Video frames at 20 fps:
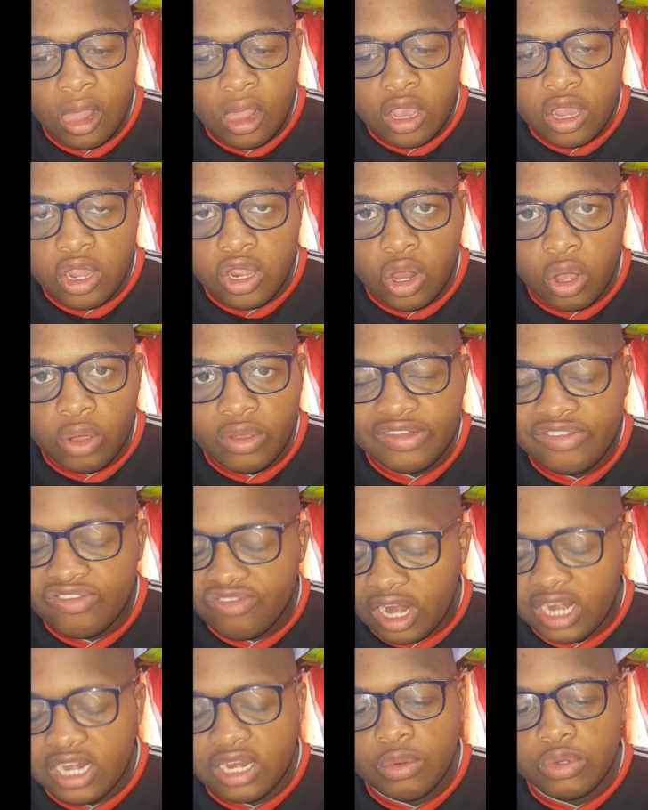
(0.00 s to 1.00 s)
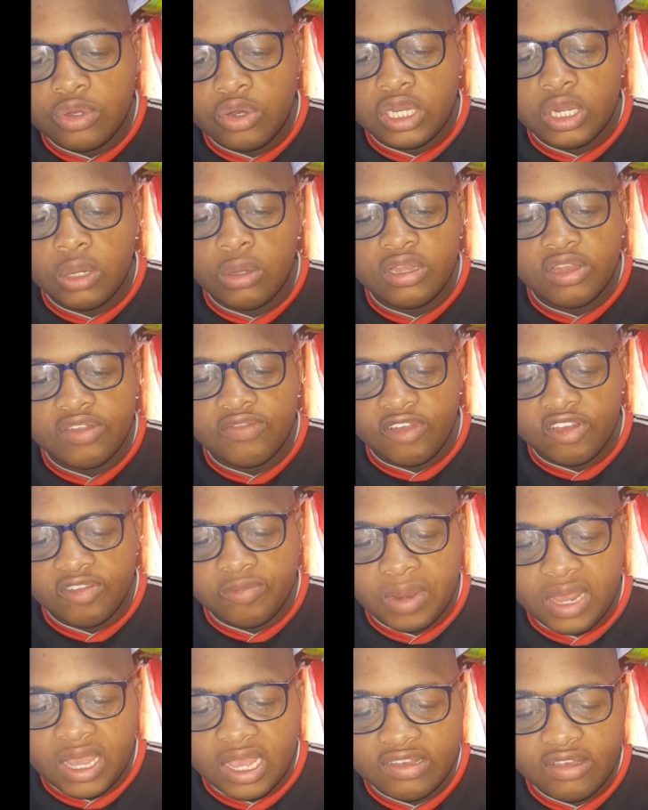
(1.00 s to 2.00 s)
He's struggling to deal with his fast
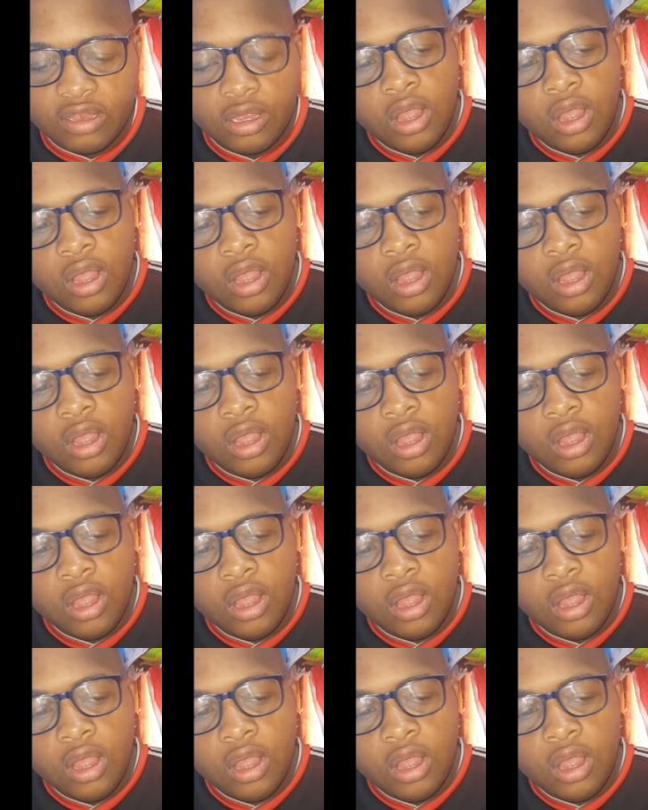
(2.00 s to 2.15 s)
players.